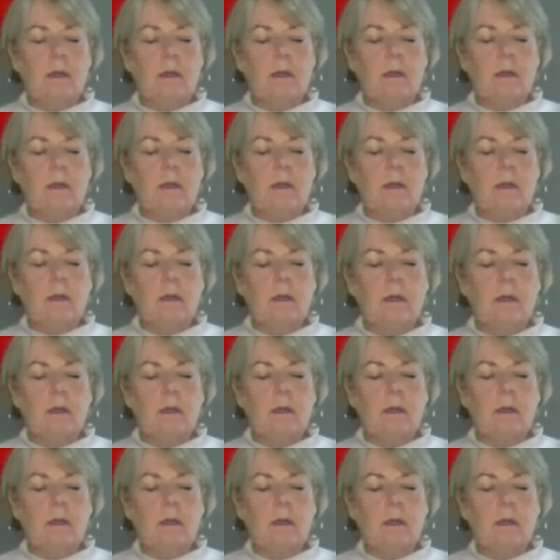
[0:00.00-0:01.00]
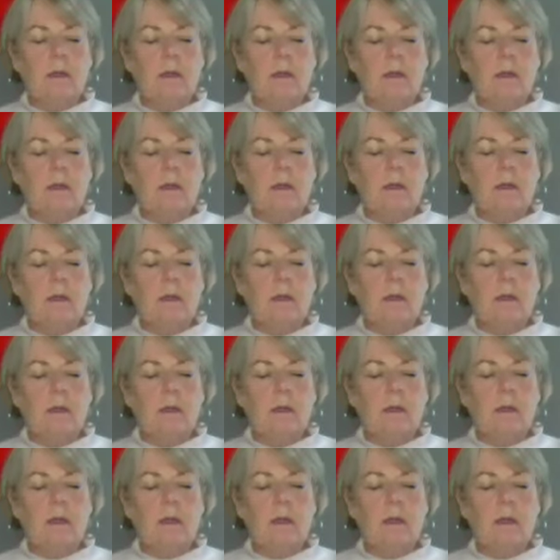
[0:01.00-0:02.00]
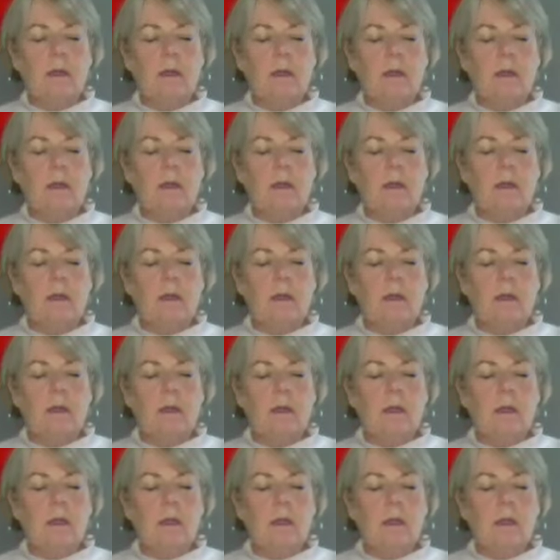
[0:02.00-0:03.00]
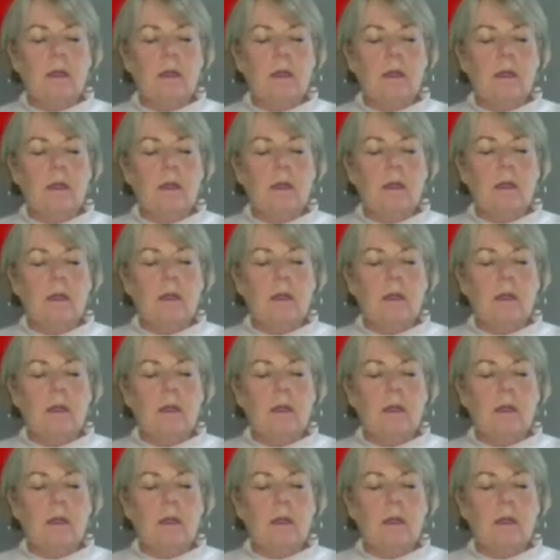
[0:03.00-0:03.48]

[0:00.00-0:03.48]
No one is speaking in this clip.